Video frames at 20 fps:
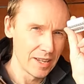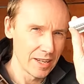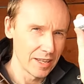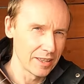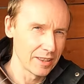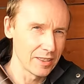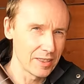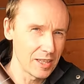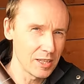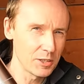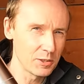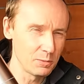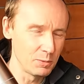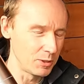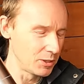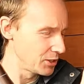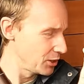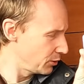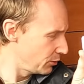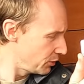and this
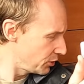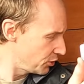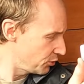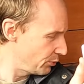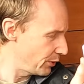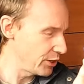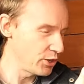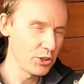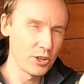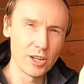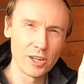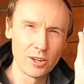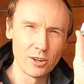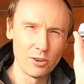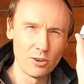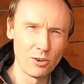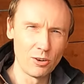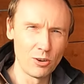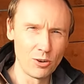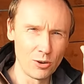will do the switching
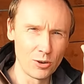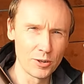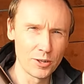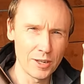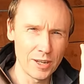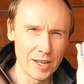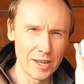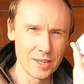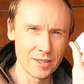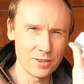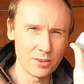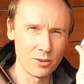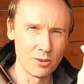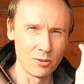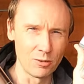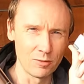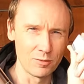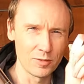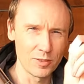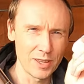on and
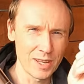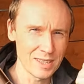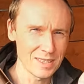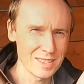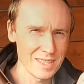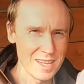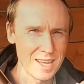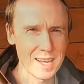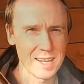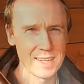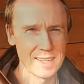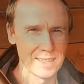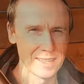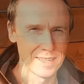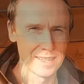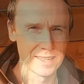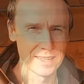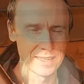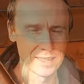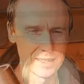off. That's the
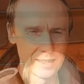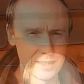idea.